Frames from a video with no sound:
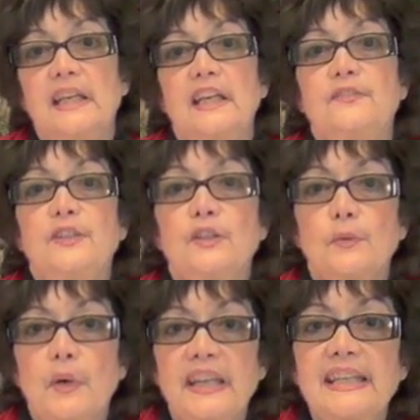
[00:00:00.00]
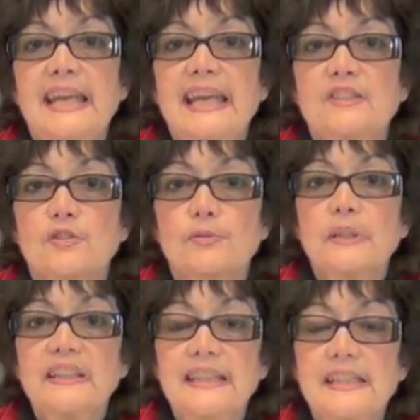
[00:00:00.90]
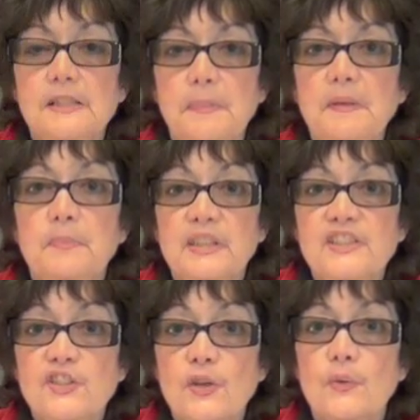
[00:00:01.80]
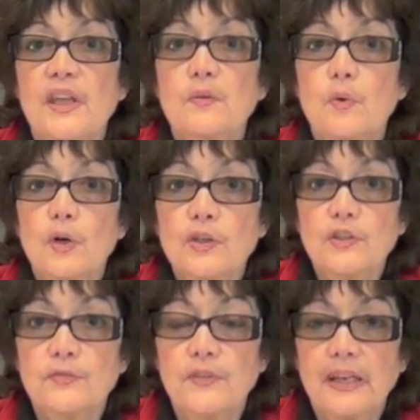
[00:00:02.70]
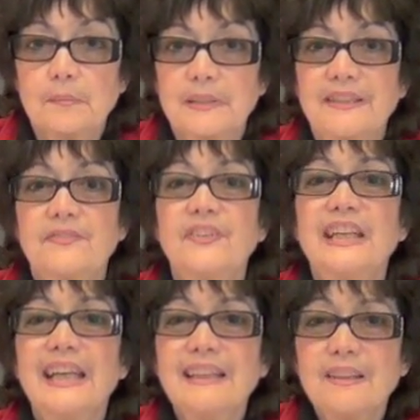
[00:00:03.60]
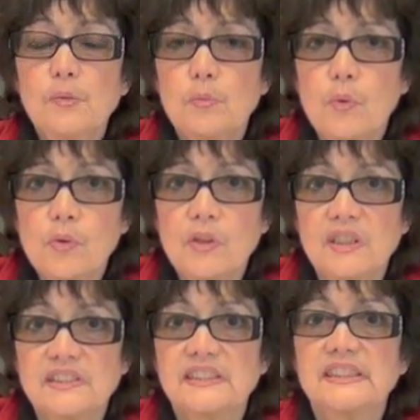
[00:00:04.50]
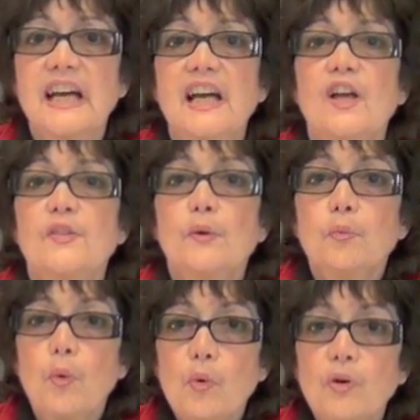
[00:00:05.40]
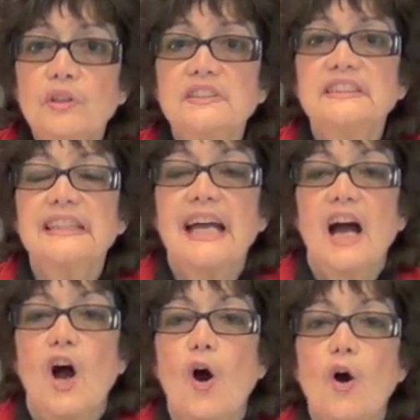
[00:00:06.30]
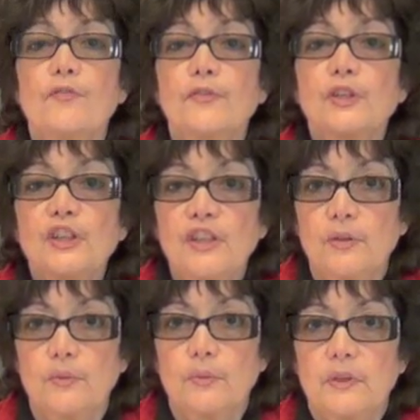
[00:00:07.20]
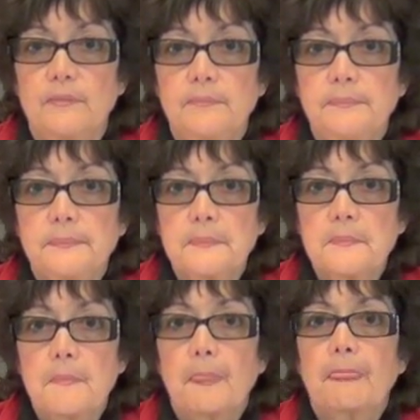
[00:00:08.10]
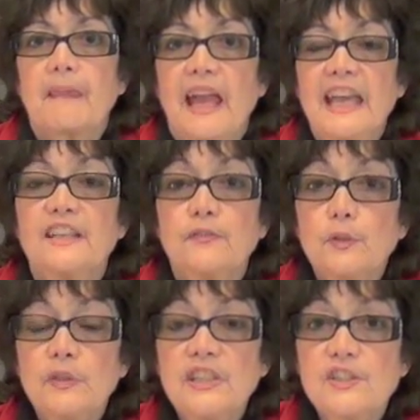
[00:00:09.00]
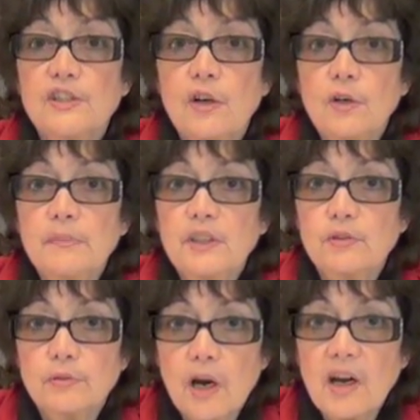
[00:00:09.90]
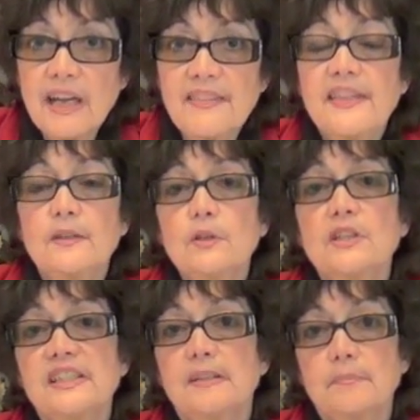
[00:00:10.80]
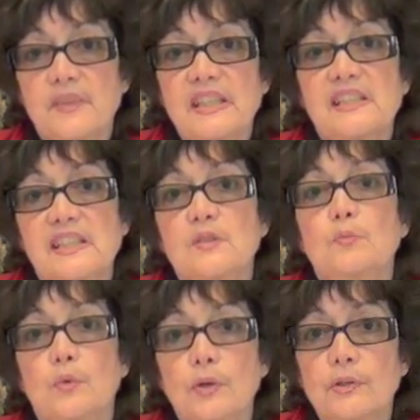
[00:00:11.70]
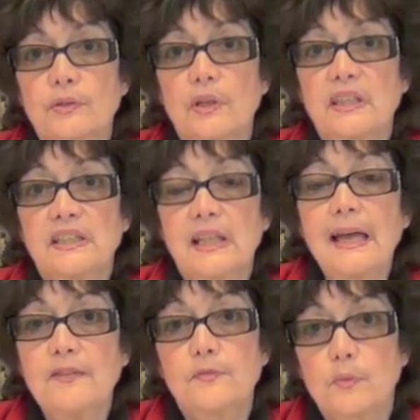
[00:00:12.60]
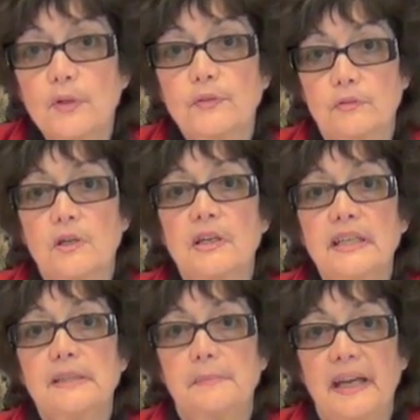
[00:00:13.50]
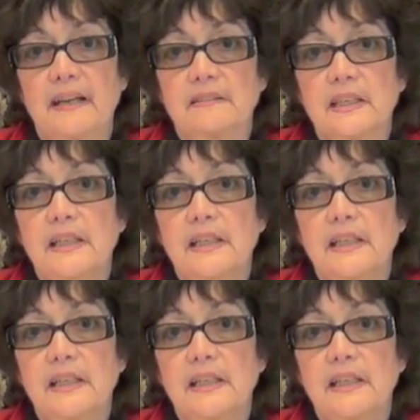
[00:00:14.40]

If you go in and treat these people as though they were your family, forget the walls. The walls are for you. And if you need to go home and cry, there are some things in life worth crying about.